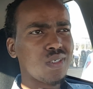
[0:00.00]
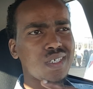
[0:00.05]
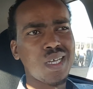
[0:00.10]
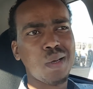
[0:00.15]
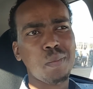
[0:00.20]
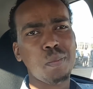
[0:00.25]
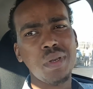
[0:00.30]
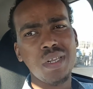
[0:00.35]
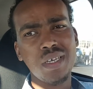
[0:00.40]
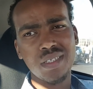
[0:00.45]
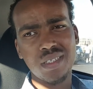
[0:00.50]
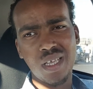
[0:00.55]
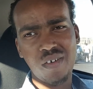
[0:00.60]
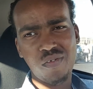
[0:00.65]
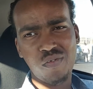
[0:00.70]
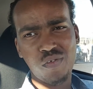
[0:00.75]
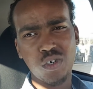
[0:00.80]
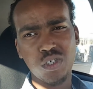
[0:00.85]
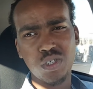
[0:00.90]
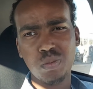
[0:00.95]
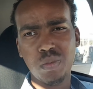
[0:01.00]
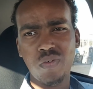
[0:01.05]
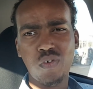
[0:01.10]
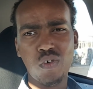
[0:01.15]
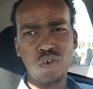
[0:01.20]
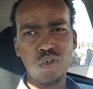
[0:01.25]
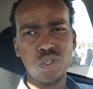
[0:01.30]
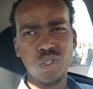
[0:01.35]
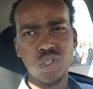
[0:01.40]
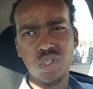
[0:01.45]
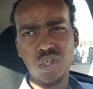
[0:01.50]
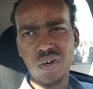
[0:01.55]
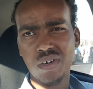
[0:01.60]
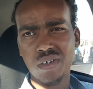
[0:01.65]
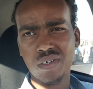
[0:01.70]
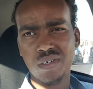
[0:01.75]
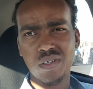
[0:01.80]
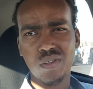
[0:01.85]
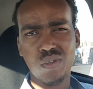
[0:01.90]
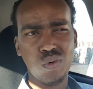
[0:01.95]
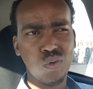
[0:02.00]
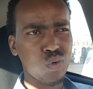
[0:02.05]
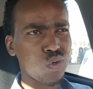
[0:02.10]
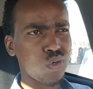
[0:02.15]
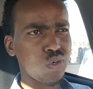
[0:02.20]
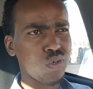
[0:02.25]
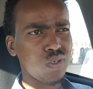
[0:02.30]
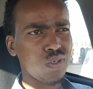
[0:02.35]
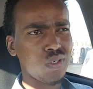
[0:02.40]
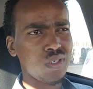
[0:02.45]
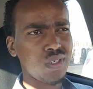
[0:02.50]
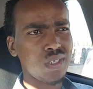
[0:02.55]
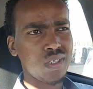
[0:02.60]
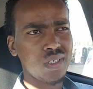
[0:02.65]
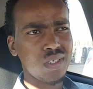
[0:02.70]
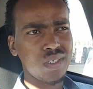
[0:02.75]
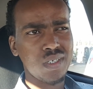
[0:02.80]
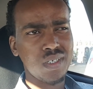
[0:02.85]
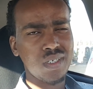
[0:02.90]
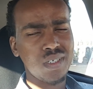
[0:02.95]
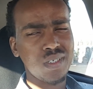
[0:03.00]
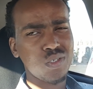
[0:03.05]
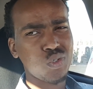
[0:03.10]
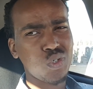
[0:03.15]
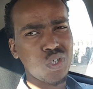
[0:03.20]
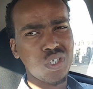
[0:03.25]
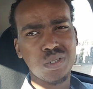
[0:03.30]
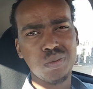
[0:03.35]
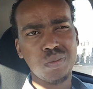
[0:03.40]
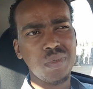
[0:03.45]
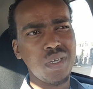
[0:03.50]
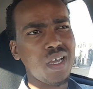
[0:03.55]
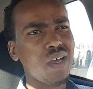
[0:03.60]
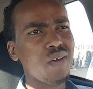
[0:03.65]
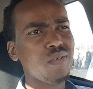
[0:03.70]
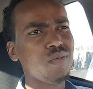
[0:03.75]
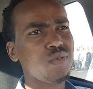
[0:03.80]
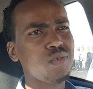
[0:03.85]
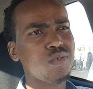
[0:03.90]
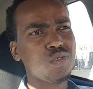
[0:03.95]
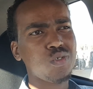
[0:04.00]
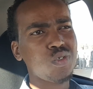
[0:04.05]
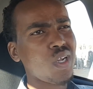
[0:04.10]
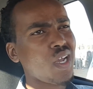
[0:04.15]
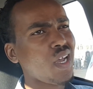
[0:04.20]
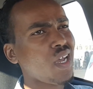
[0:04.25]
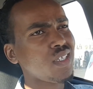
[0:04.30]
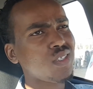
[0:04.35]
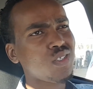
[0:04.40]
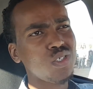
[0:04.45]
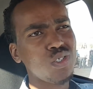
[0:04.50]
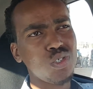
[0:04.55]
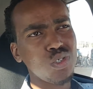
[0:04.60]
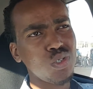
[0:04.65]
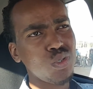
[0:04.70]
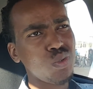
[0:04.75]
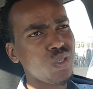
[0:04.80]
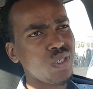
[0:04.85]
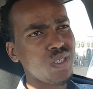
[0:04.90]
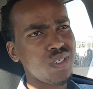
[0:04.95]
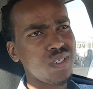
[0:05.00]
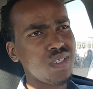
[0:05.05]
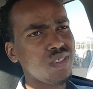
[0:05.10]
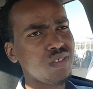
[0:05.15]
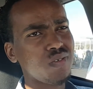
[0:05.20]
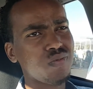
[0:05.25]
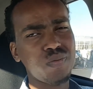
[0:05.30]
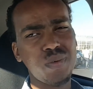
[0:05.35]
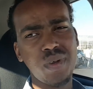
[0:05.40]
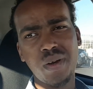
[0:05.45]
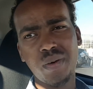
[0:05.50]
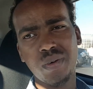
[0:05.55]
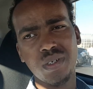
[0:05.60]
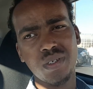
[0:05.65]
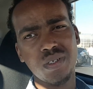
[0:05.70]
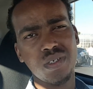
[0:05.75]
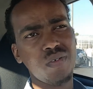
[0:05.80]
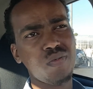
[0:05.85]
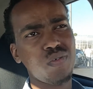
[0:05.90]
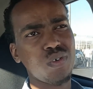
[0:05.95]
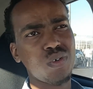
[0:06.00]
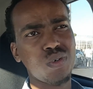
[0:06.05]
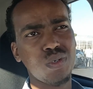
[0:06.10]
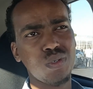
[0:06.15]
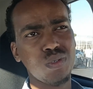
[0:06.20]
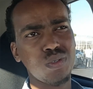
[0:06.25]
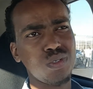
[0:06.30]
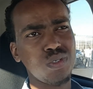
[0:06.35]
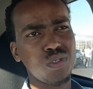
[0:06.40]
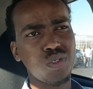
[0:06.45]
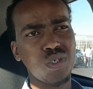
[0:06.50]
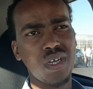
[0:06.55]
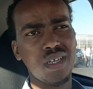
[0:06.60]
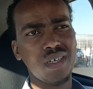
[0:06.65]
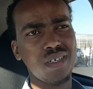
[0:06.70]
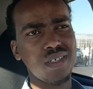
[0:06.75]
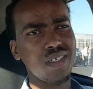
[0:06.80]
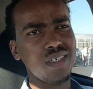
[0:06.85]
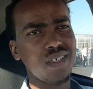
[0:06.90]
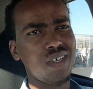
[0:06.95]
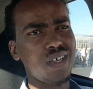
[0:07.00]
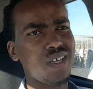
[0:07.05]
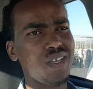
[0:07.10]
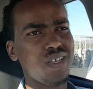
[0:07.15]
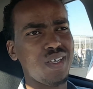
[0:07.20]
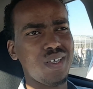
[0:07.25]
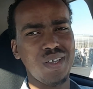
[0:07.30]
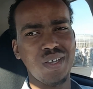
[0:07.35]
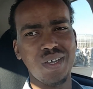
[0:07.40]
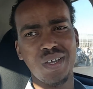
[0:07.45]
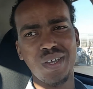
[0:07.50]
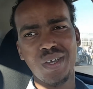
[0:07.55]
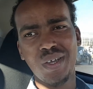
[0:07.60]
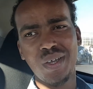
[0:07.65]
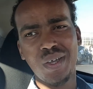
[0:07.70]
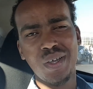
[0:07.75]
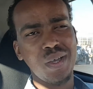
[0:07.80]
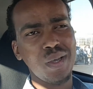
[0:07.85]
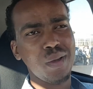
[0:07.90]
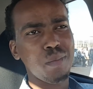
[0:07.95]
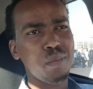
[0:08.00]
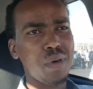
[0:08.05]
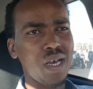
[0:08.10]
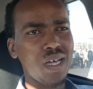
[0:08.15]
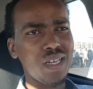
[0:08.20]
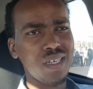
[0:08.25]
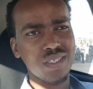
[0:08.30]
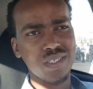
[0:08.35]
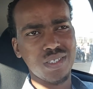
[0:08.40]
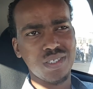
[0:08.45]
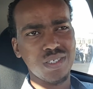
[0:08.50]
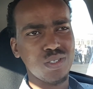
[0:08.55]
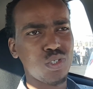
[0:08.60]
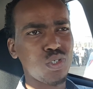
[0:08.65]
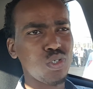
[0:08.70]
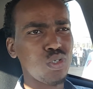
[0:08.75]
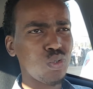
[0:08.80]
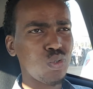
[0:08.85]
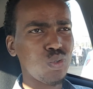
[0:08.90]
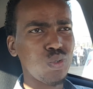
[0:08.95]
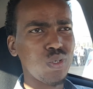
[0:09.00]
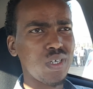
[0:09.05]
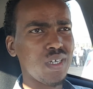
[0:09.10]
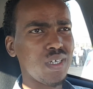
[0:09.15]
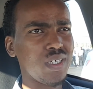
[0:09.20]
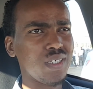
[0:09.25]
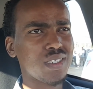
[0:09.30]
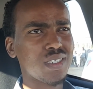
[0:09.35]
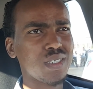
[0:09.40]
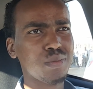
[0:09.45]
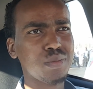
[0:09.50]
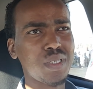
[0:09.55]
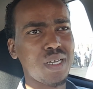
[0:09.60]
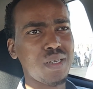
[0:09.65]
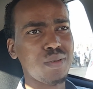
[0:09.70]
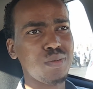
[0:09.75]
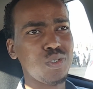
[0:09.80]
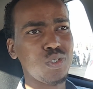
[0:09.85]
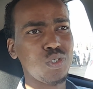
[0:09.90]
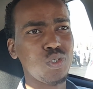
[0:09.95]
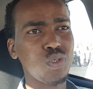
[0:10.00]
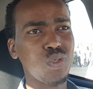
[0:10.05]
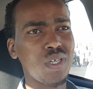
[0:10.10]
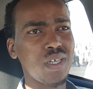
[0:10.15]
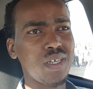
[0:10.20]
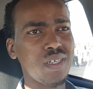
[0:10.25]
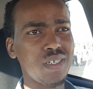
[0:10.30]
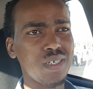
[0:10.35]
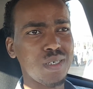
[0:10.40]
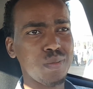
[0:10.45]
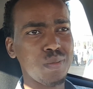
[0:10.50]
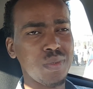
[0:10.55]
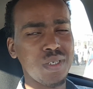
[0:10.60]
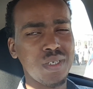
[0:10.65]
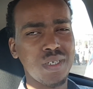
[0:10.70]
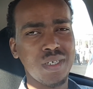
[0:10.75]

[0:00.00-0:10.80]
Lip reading: complete that first before you start another order. Trust me, I've tried to do it. It's very difficult to try to balance the two, and sometimes you'll end up